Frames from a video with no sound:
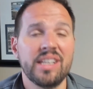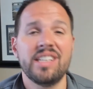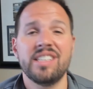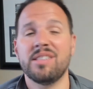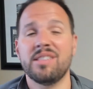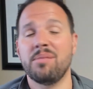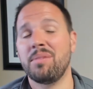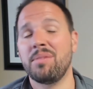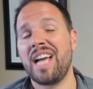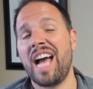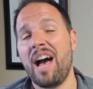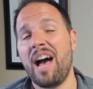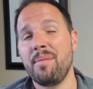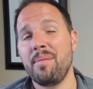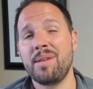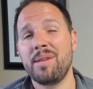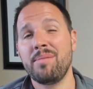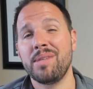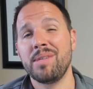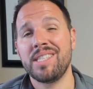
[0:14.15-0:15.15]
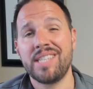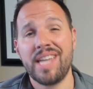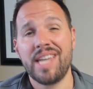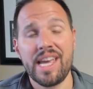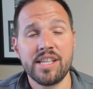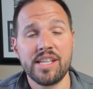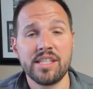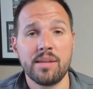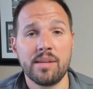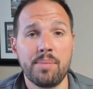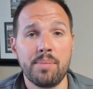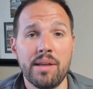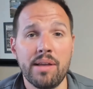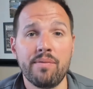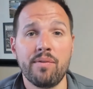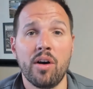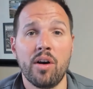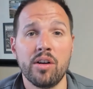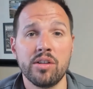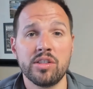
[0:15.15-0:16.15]
some common mistakes and
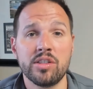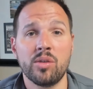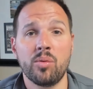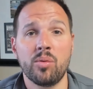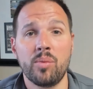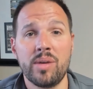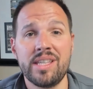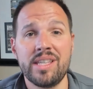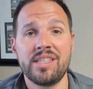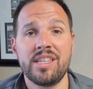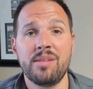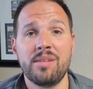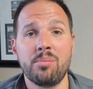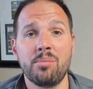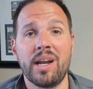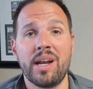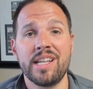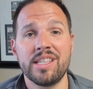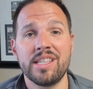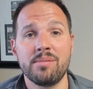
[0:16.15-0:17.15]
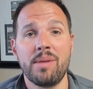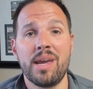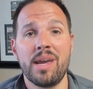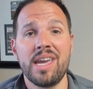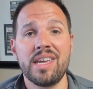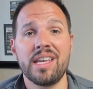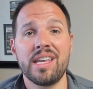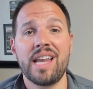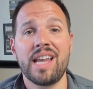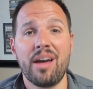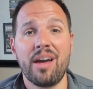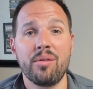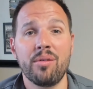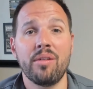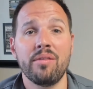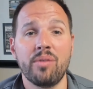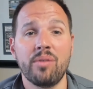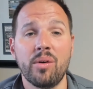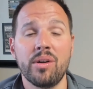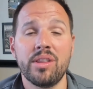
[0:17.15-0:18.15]
pitfalls that we see brands make and how to
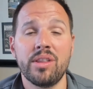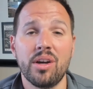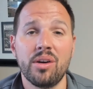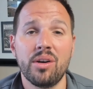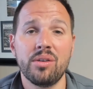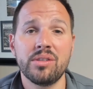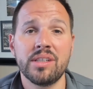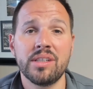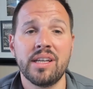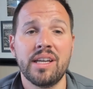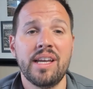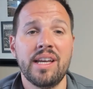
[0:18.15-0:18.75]
avoid those,